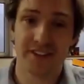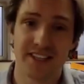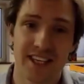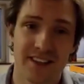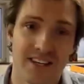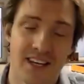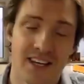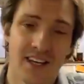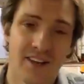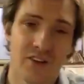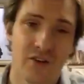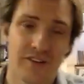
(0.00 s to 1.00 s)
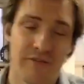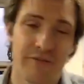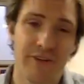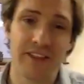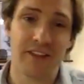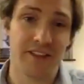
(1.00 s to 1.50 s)
thing that Christian
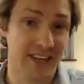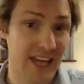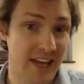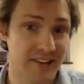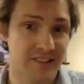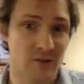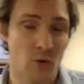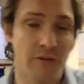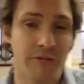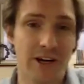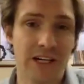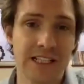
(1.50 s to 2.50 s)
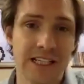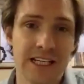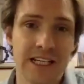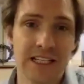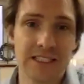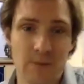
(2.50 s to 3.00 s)
faith, I think, has to offer
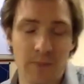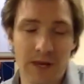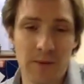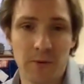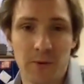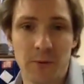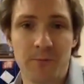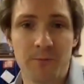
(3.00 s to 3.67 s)
to people.